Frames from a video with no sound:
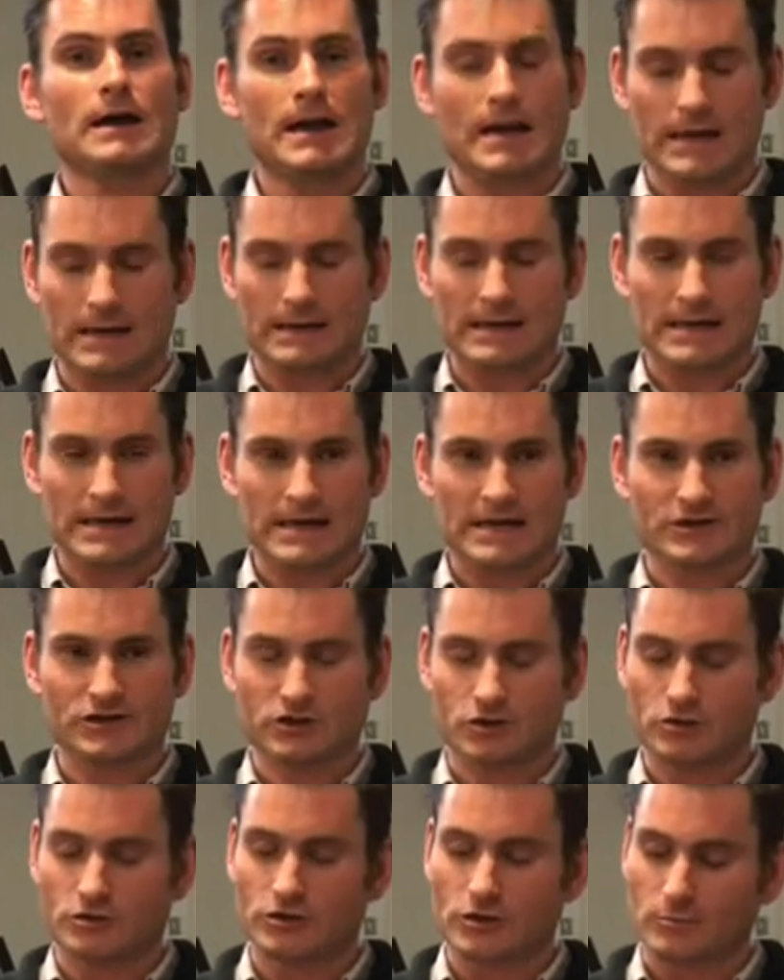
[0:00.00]

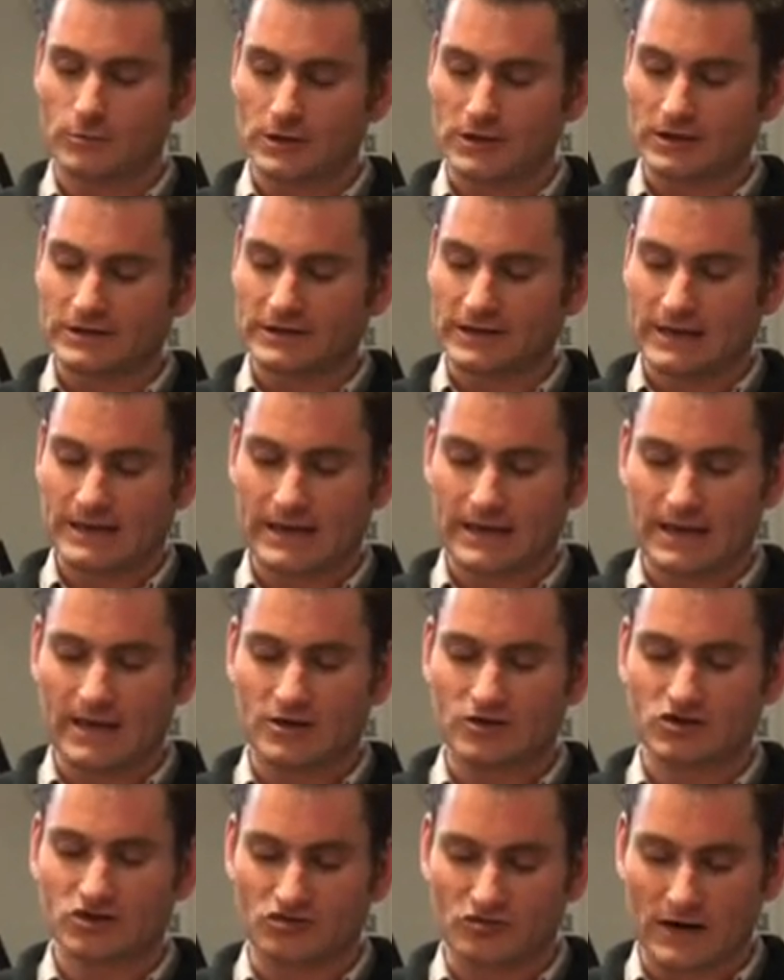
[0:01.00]

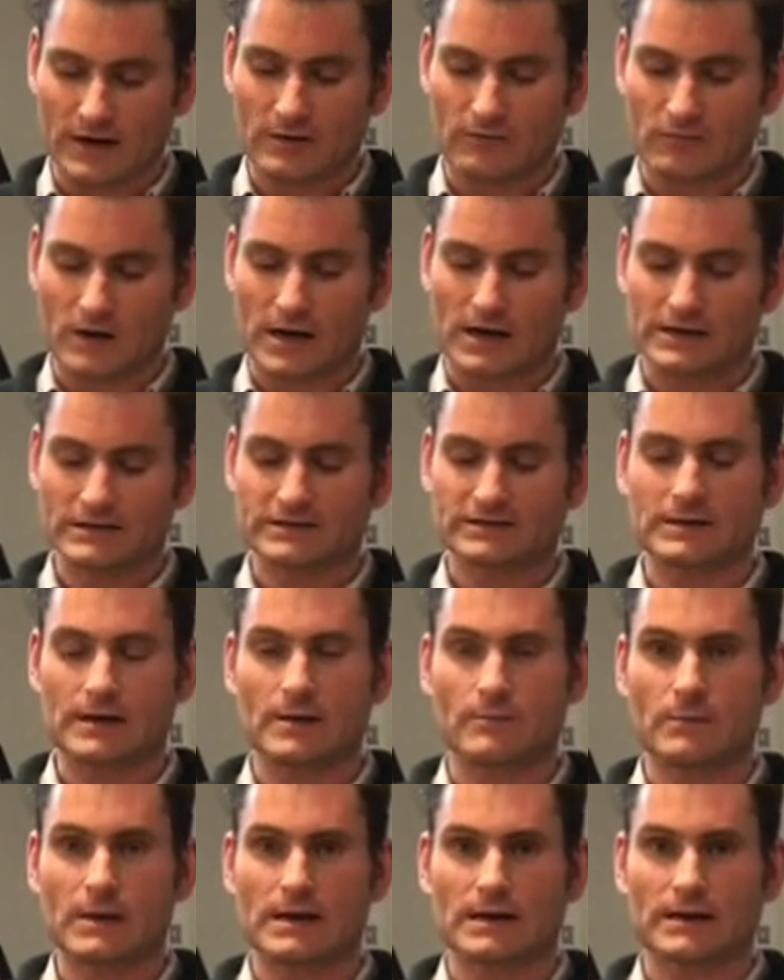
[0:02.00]
NASUWT strike rallies
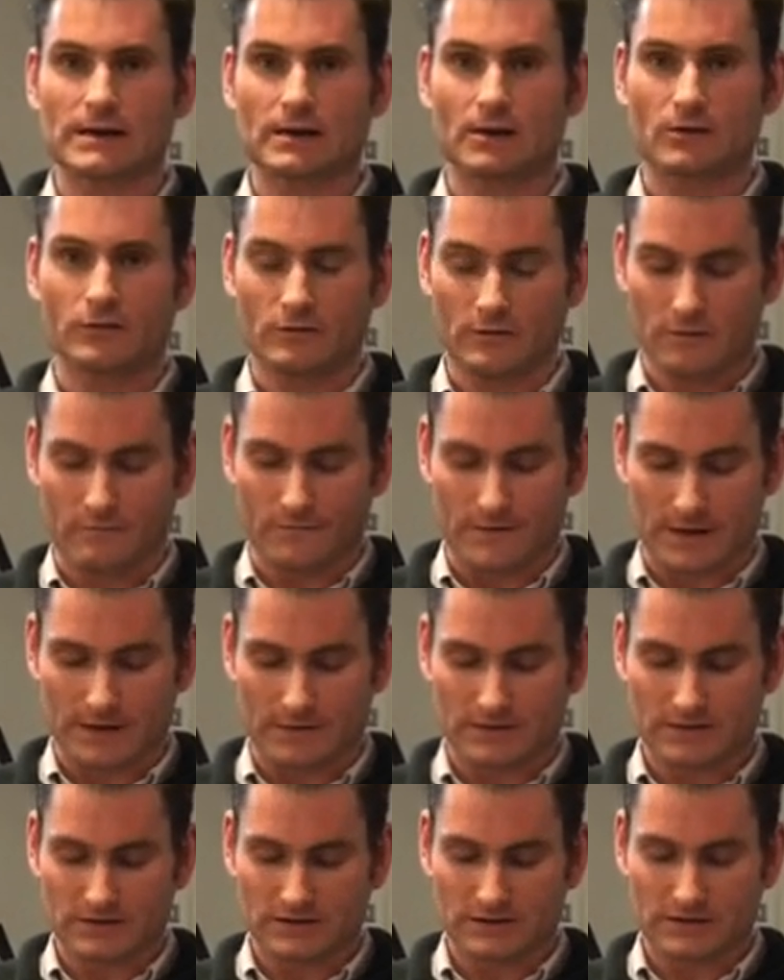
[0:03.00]
and many other
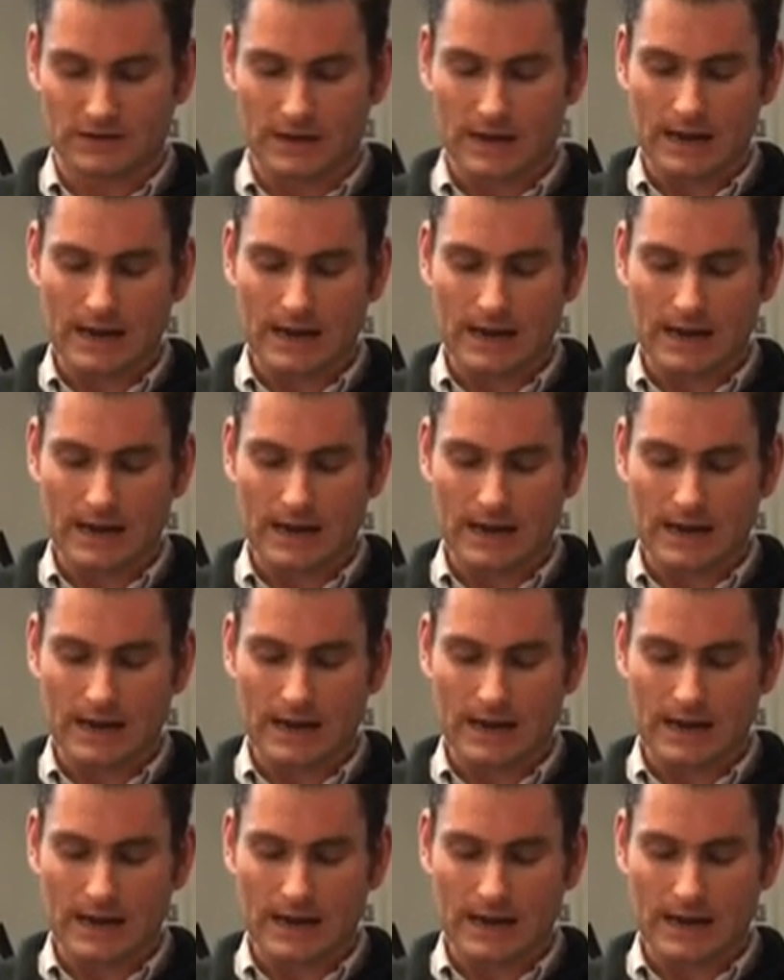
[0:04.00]
events.